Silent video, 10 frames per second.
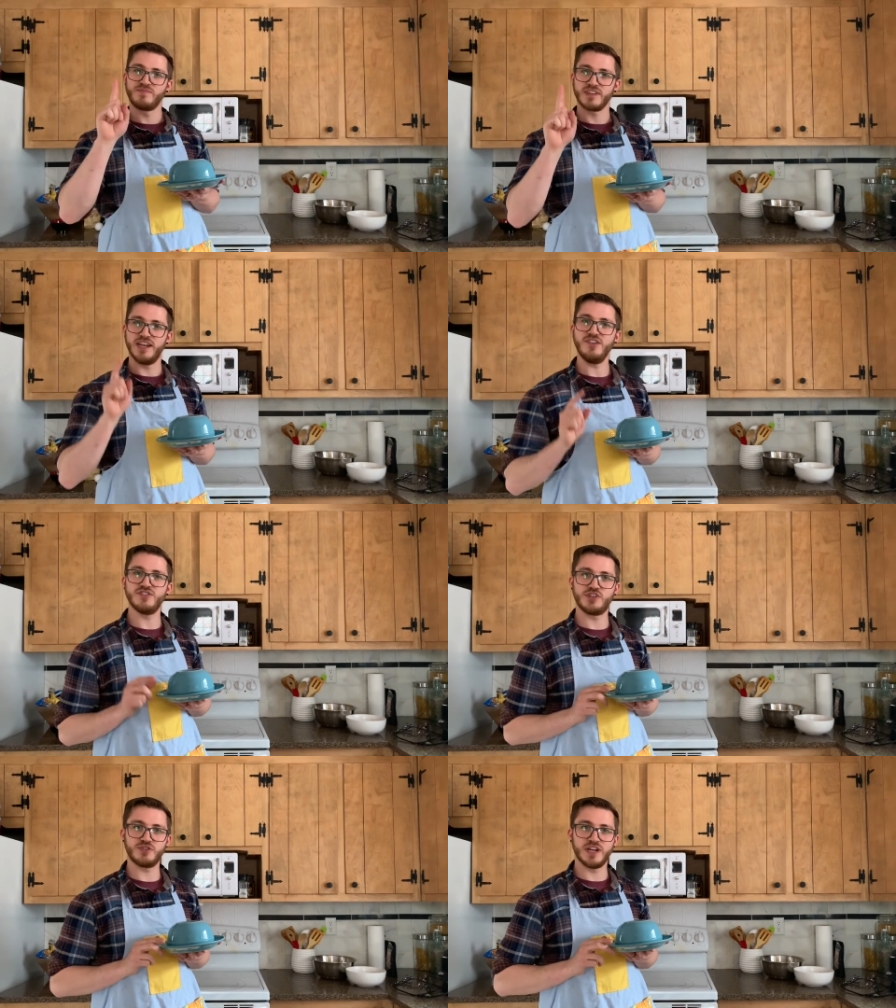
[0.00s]
Here's a
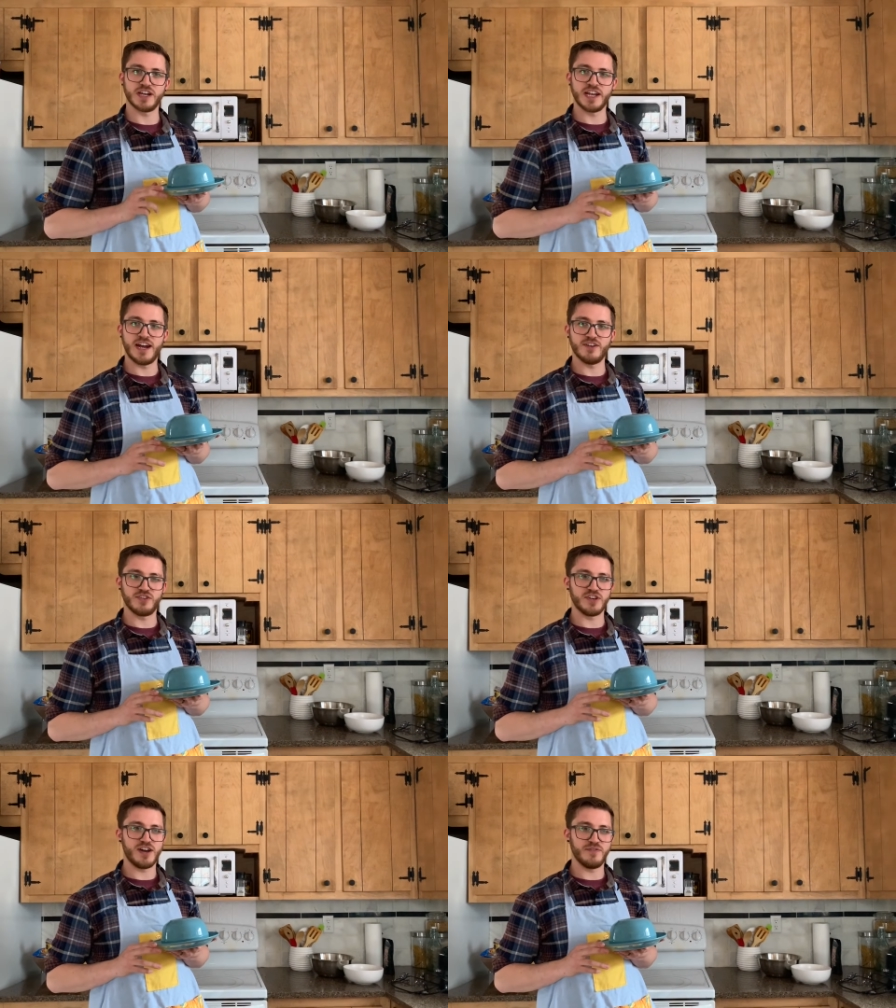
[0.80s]
trick on how to
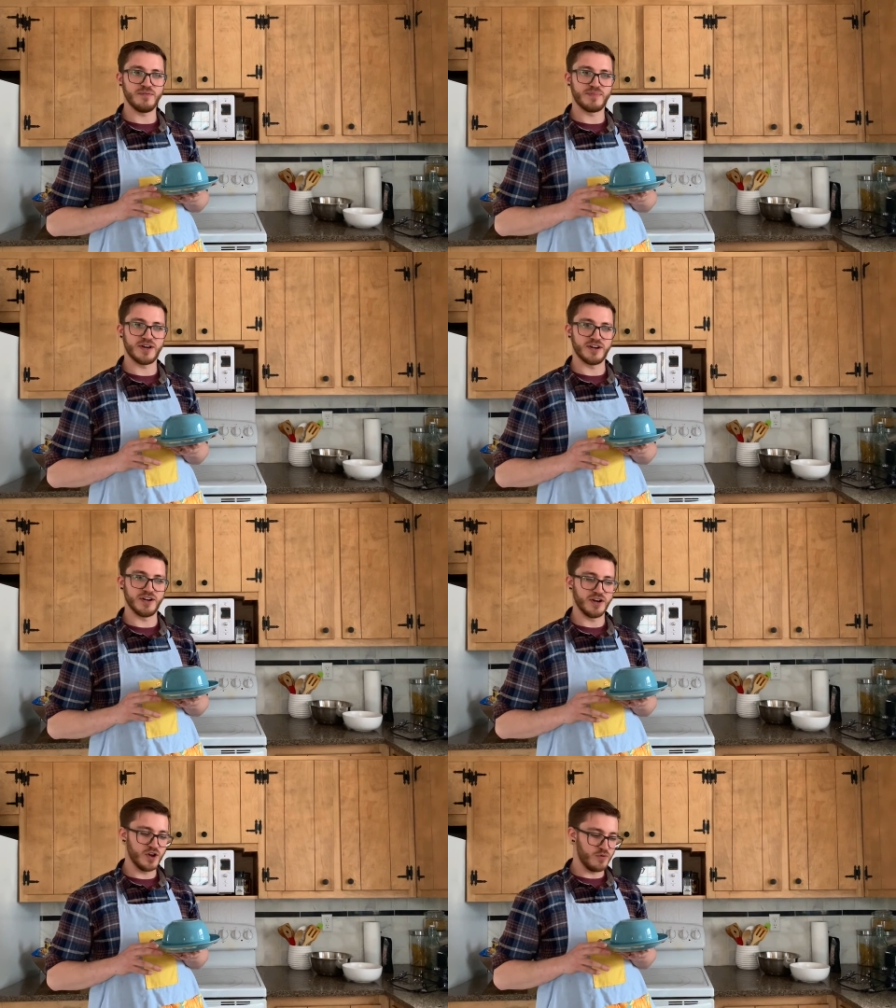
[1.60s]
soften butter.
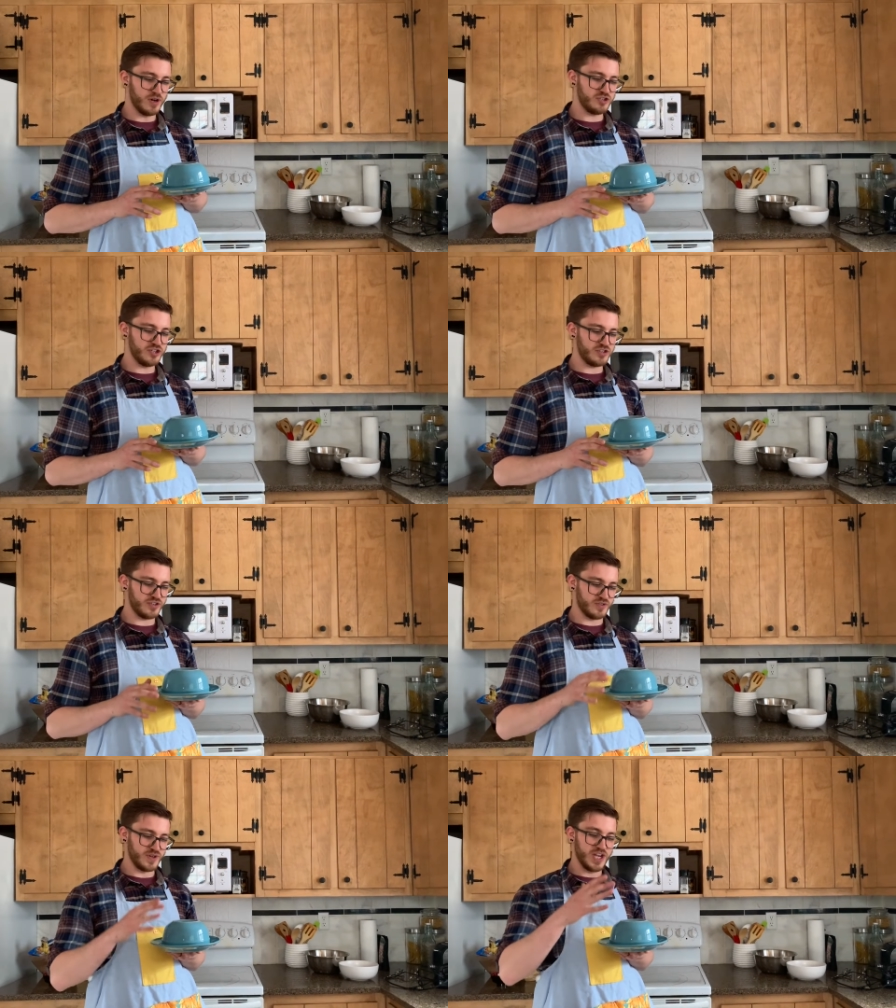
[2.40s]
What you
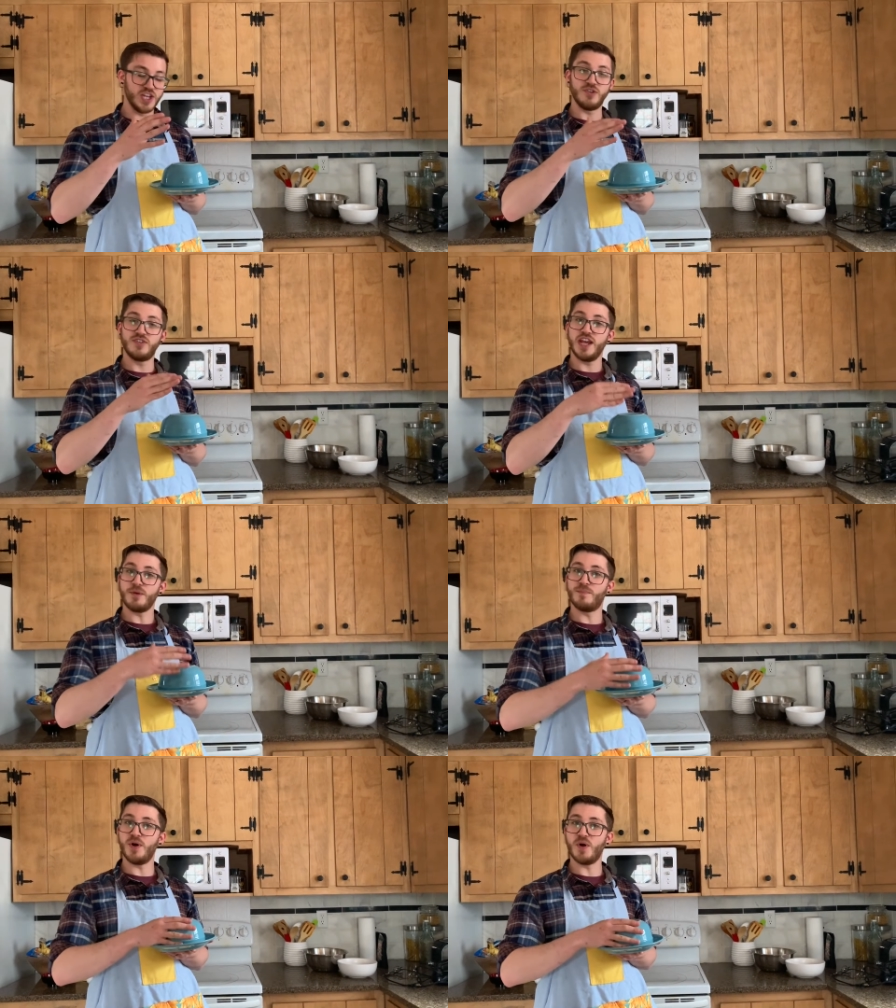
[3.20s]
do, you take a
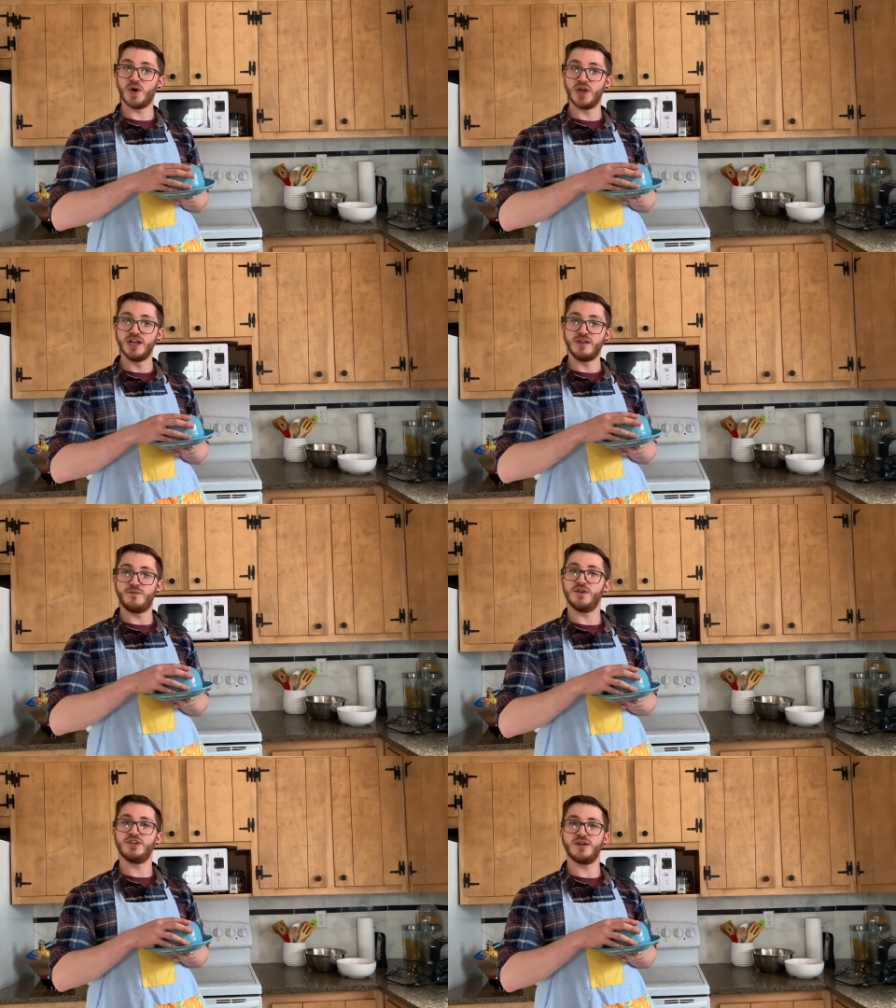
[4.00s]
bowl, you
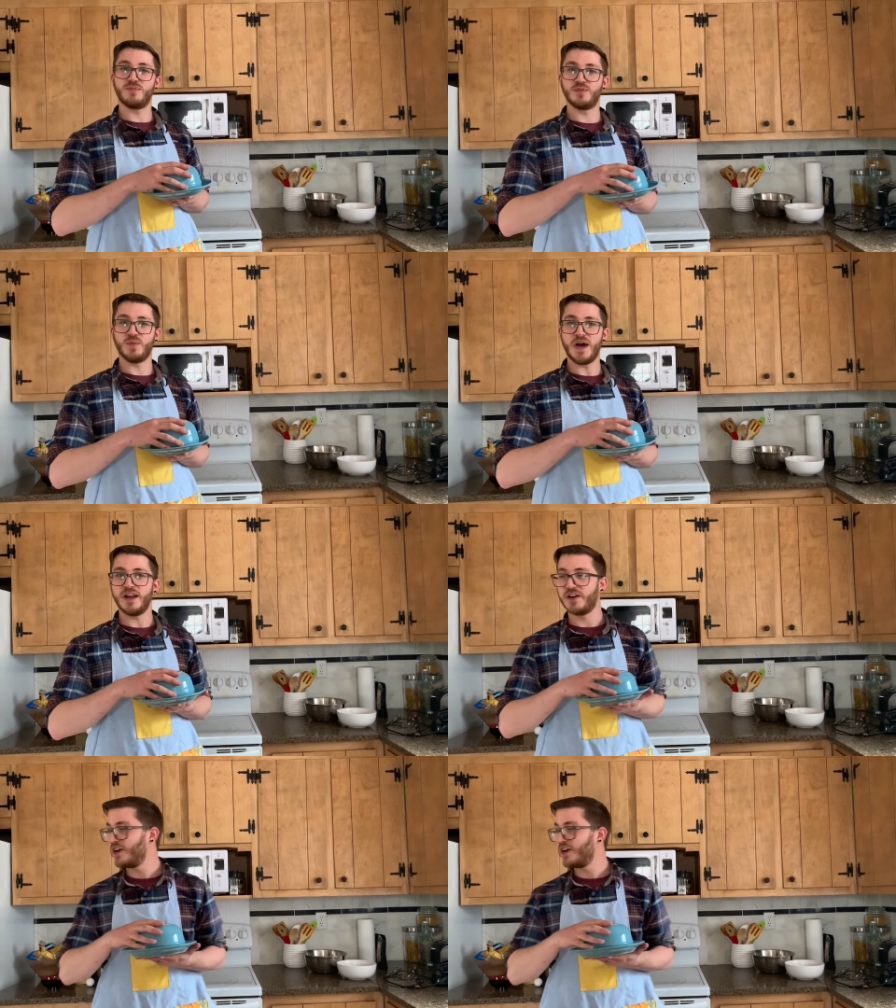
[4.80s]
fill it up with water,